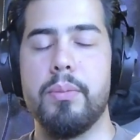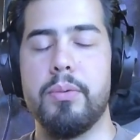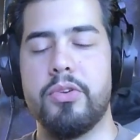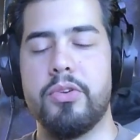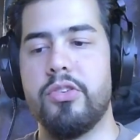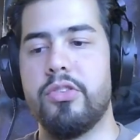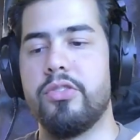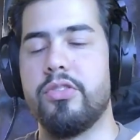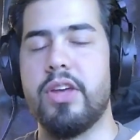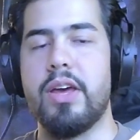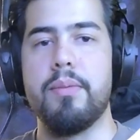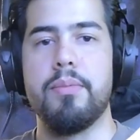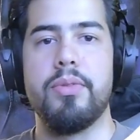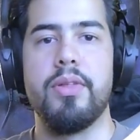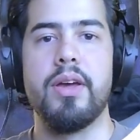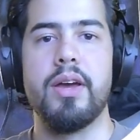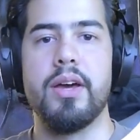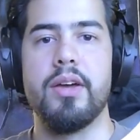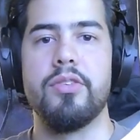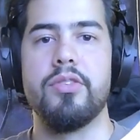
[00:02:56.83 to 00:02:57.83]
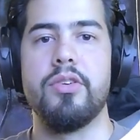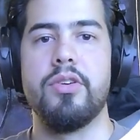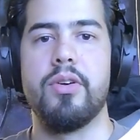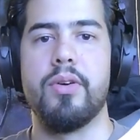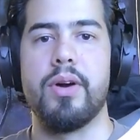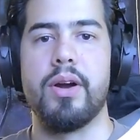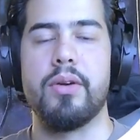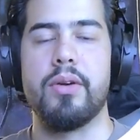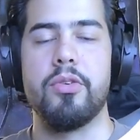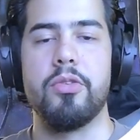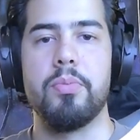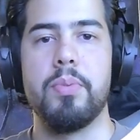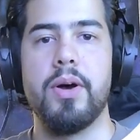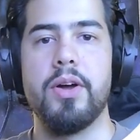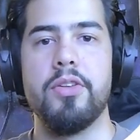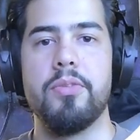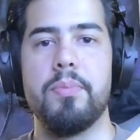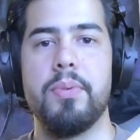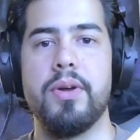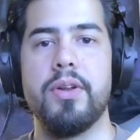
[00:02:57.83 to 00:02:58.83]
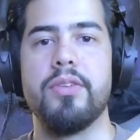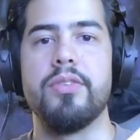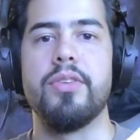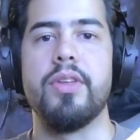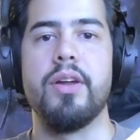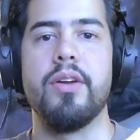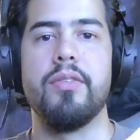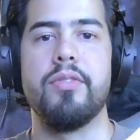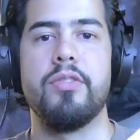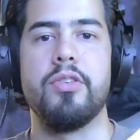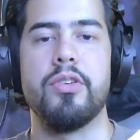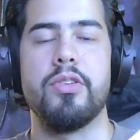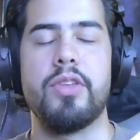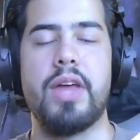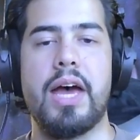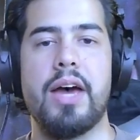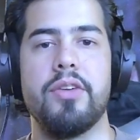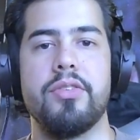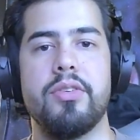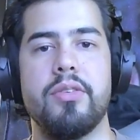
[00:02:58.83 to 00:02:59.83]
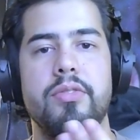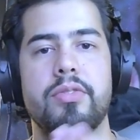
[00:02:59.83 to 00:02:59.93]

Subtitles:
much the same thing as a direct response, but instead of just asking